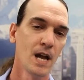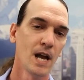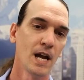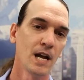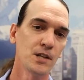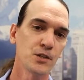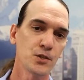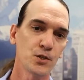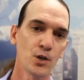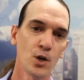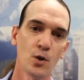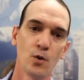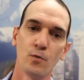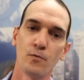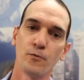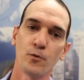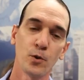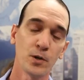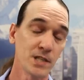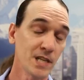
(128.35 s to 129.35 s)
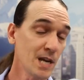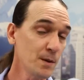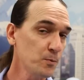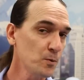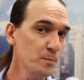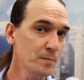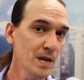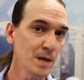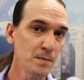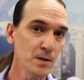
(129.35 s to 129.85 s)
And so, for
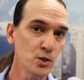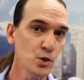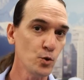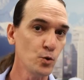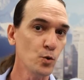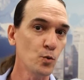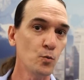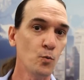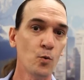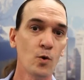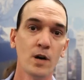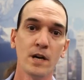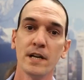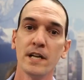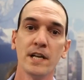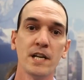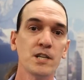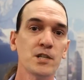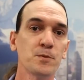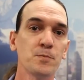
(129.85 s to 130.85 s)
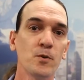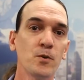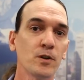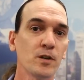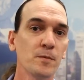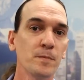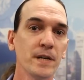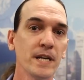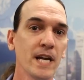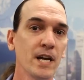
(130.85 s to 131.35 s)
example, maybe you don't want any smoke
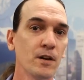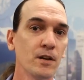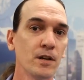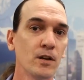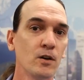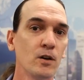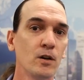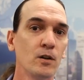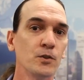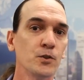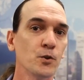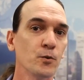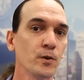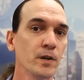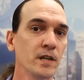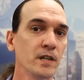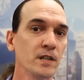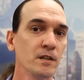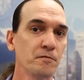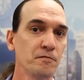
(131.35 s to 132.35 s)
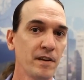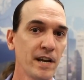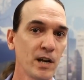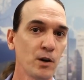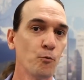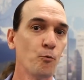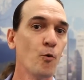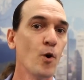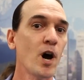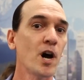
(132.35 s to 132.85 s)
coming out at all during the
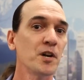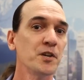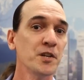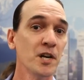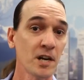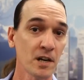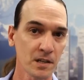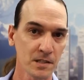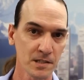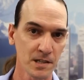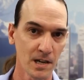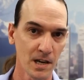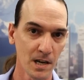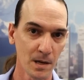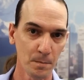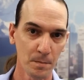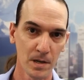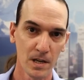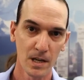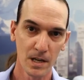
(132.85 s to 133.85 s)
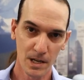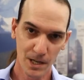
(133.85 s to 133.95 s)
fan rod knock time.